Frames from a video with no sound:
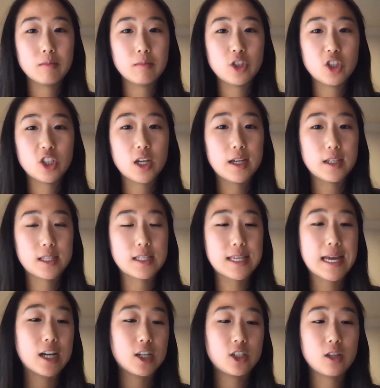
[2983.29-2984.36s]
GIS has
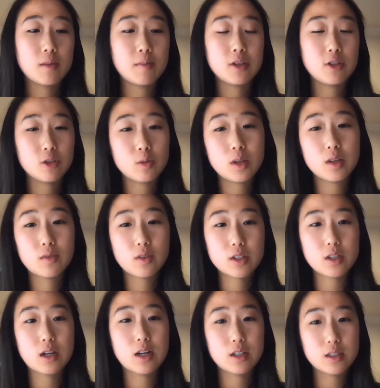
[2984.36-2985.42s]
actually been doing for
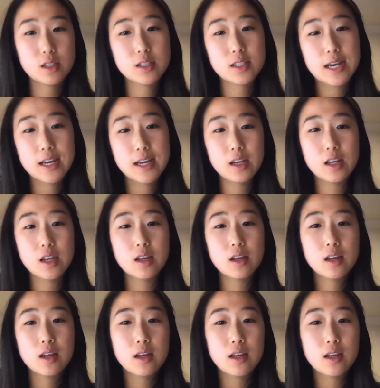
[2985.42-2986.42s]
our society.